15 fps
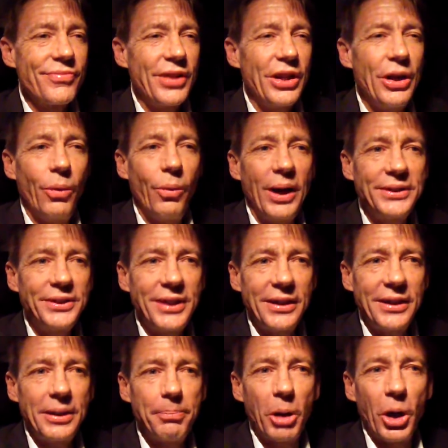You know, why
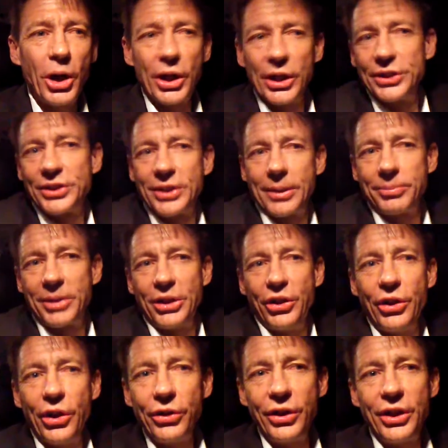set the bar at something
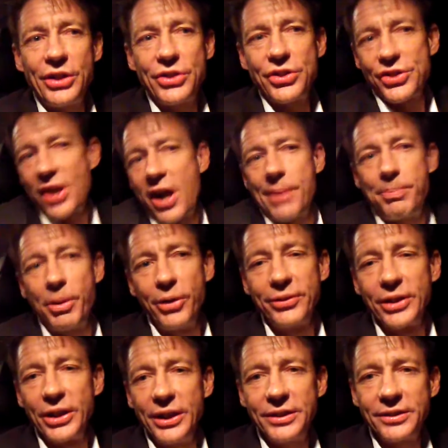you know you can just hop
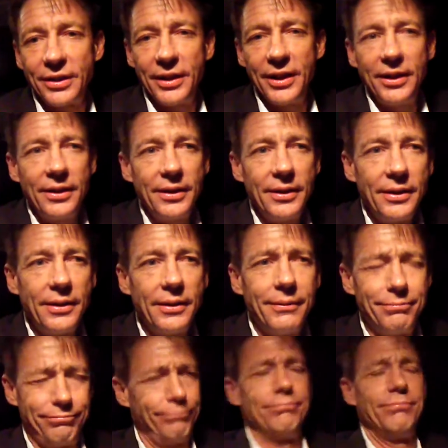over easily?
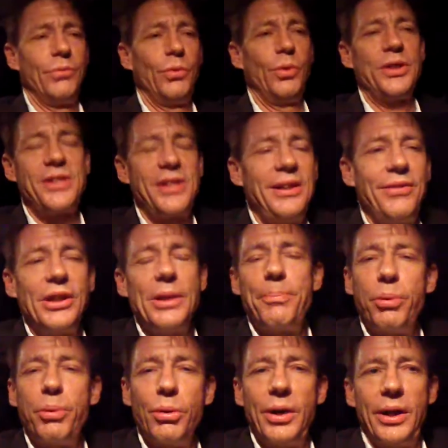What's even the
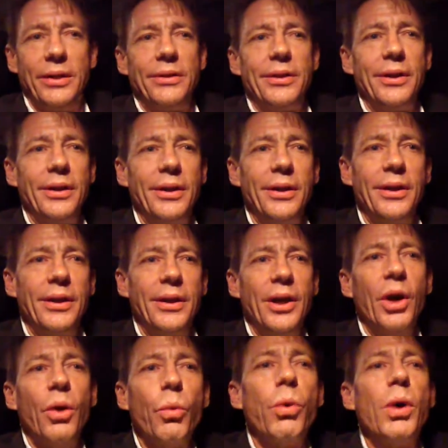point?
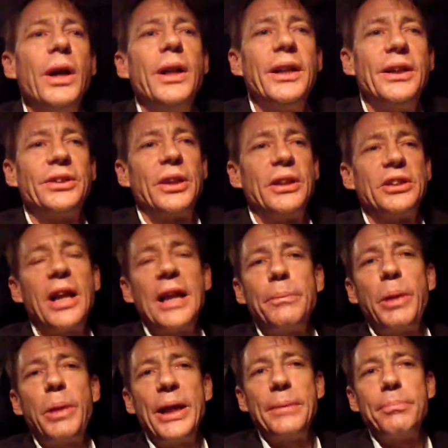It's like
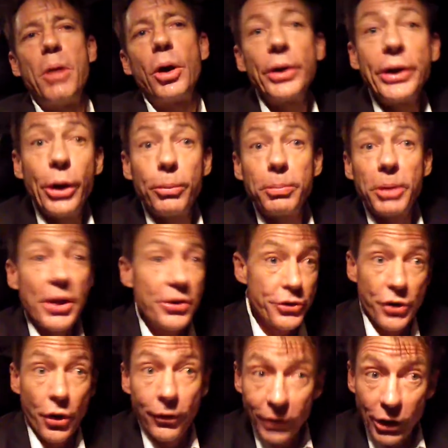playing Mario
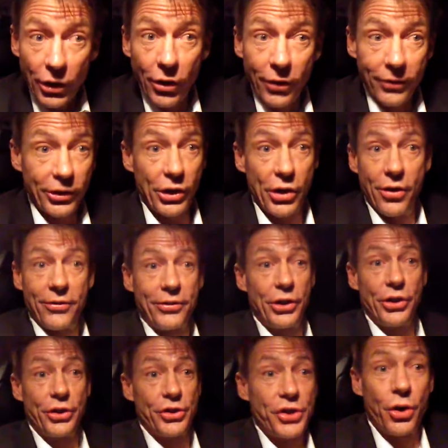Brothers over and over and over.
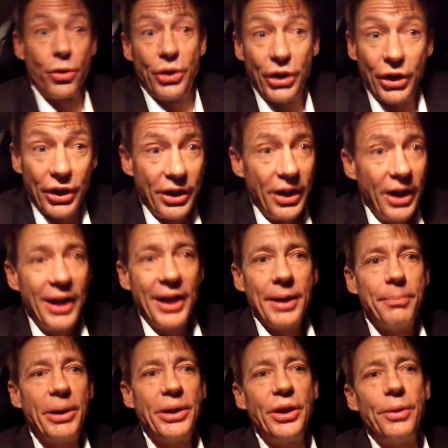You're so good,
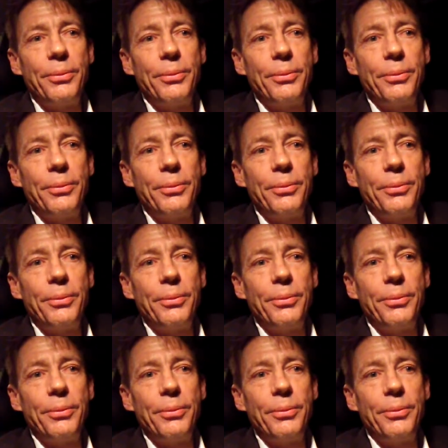but